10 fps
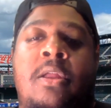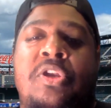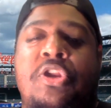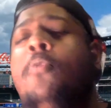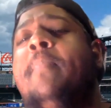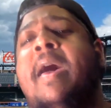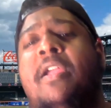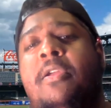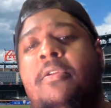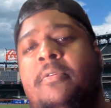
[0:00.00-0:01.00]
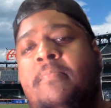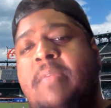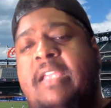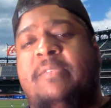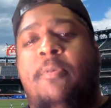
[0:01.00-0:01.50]
Do better,
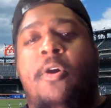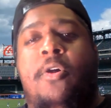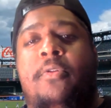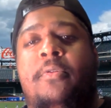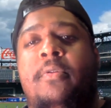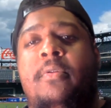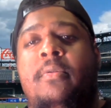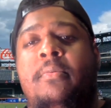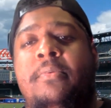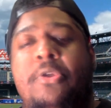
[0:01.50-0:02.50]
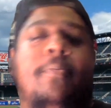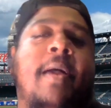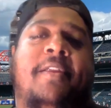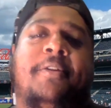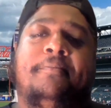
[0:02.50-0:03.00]
baseball. Do better.